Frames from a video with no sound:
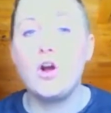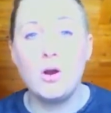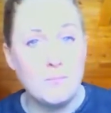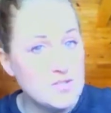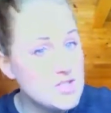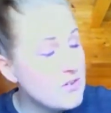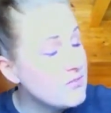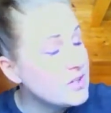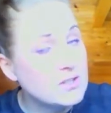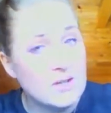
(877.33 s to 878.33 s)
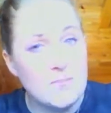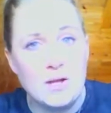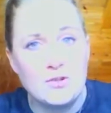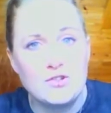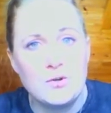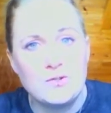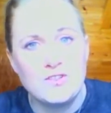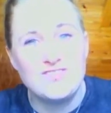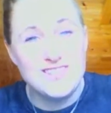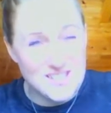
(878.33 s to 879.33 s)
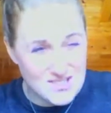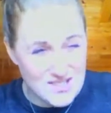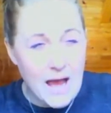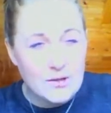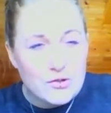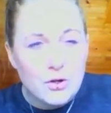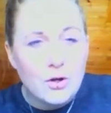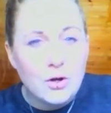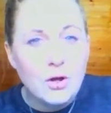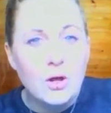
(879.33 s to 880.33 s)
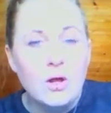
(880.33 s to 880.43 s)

there are definitely milestones of disaster.